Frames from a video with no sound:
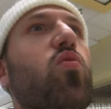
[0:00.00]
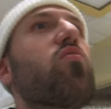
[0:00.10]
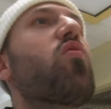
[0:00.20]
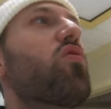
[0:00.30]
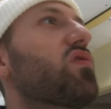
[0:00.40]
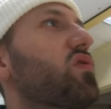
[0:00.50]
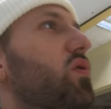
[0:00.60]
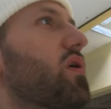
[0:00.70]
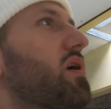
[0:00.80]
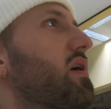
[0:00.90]
one more
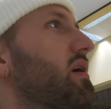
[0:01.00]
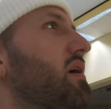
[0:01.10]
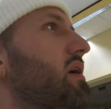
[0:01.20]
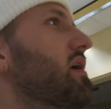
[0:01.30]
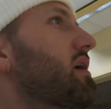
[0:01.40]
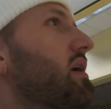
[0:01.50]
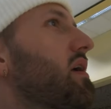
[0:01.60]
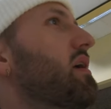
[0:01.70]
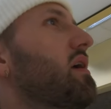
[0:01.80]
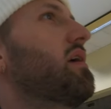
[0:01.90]
store.
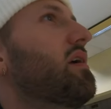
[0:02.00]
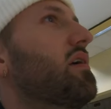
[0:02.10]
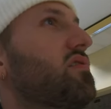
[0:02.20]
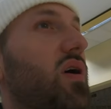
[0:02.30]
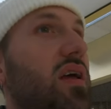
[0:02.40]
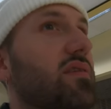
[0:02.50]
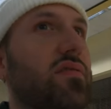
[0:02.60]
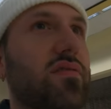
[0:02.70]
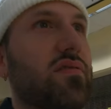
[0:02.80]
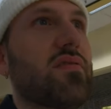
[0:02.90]
So it's
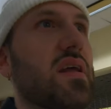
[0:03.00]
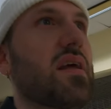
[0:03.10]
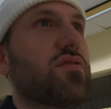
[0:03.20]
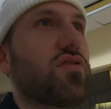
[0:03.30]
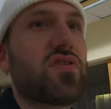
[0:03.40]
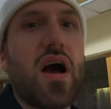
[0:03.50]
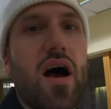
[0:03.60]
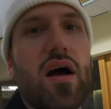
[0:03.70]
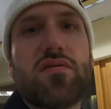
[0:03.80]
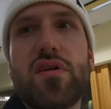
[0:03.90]
just, just
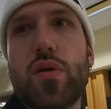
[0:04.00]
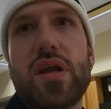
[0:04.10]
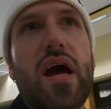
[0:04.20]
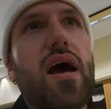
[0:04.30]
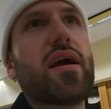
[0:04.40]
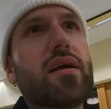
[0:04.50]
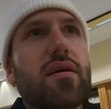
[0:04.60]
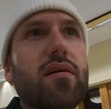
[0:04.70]
constantly dying.